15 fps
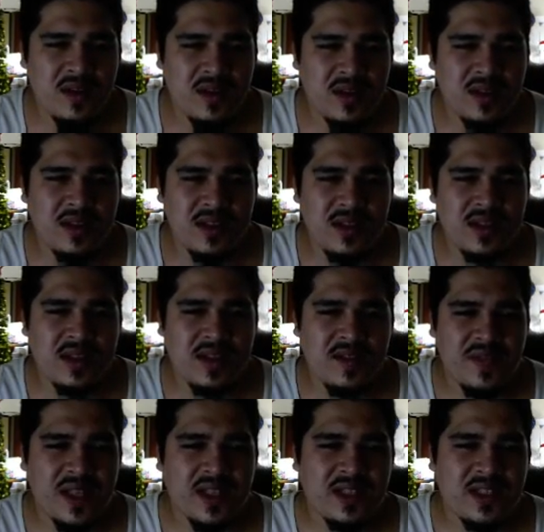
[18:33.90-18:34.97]
Let's see if
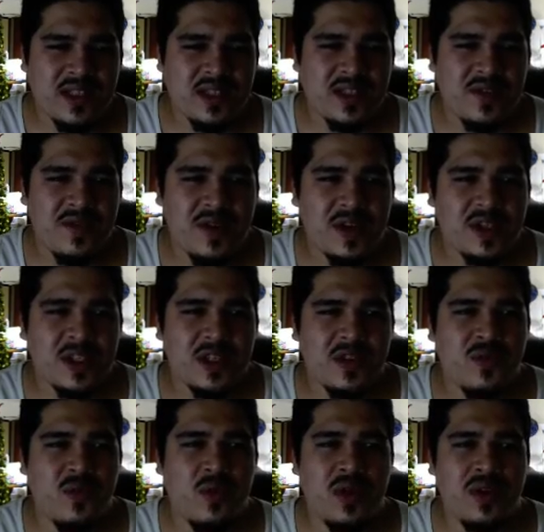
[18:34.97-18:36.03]
that's just a function
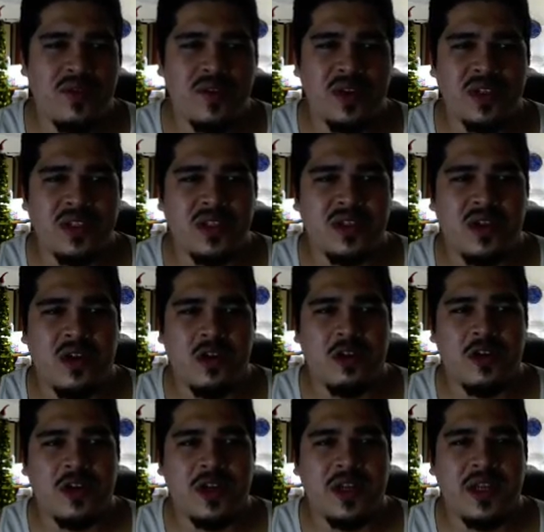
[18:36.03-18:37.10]
of wood versus
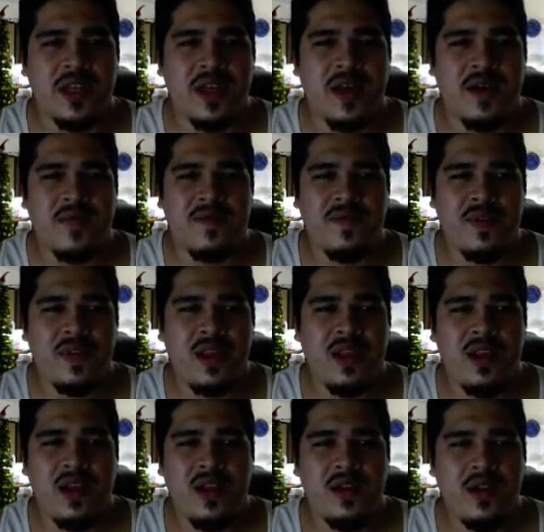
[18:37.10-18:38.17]
concrete. Yeah.
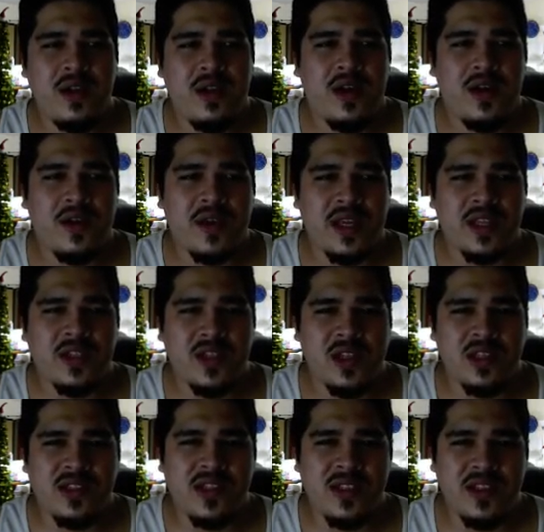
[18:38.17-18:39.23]
Okay, so it
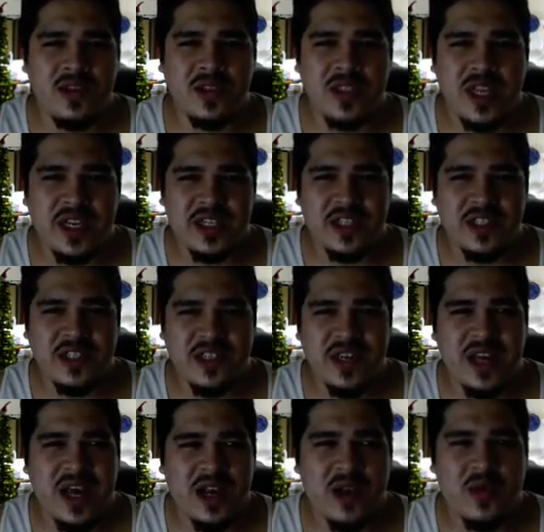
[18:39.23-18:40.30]
looks like those sections are
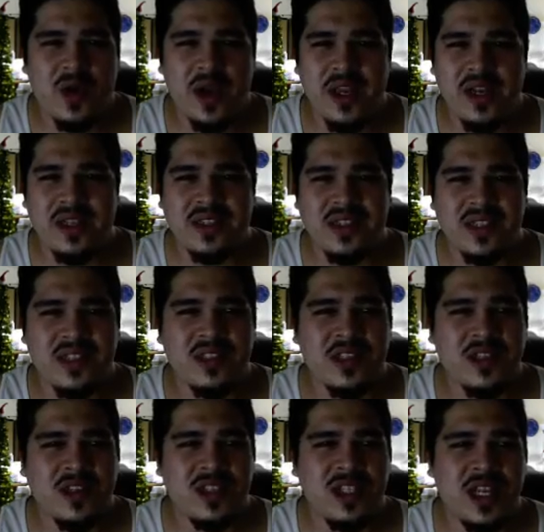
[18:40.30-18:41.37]
not quite as
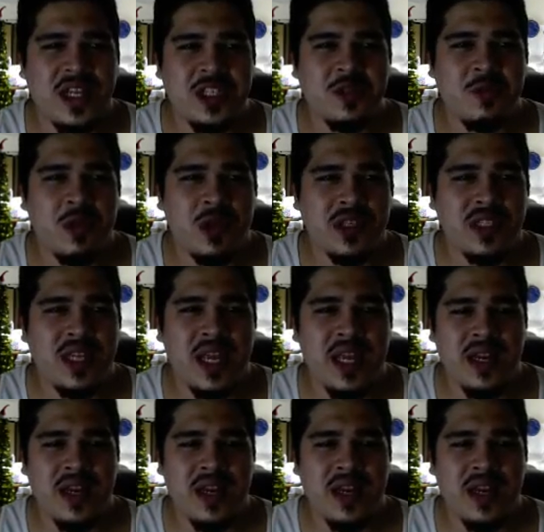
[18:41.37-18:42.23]
interchangeable as I